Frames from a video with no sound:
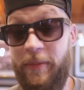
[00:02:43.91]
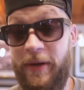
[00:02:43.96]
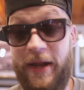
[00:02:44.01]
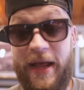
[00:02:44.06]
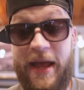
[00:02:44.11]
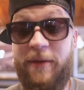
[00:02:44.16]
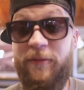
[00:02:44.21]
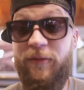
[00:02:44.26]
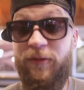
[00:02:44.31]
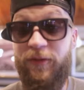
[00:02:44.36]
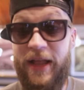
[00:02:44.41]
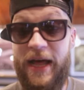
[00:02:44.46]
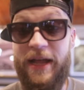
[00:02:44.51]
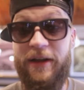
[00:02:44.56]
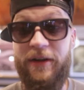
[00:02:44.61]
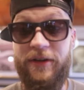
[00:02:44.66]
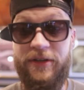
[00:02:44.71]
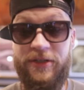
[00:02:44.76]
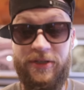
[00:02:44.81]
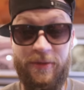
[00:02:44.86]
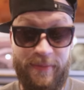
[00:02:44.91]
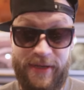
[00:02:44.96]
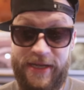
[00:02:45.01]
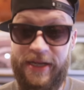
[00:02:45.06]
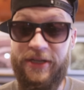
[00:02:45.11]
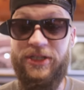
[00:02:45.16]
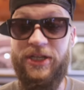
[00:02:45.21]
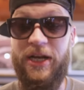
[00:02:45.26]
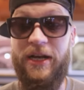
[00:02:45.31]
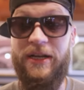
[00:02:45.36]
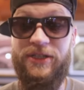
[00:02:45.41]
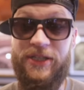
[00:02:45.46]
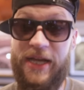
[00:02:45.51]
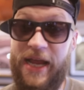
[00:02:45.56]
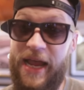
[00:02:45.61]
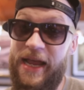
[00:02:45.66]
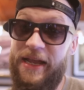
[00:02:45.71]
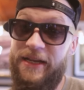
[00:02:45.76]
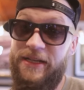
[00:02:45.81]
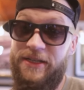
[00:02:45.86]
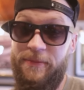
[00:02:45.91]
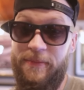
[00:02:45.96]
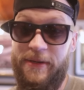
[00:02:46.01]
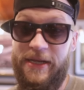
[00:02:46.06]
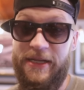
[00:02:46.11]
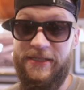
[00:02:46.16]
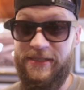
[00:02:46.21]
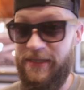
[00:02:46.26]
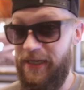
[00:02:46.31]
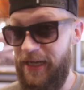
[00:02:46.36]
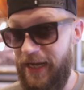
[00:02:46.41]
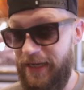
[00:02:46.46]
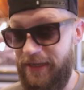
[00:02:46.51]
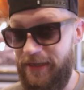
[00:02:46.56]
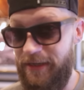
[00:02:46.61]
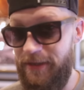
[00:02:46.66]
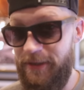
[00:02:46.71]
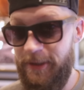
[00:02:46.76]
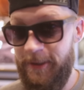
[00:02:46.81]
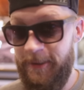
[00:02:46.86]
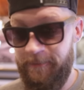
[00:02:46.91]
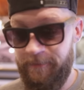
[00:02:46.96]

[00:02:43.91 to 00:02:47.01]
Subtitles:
but I am flattered to be a judge and to be selected,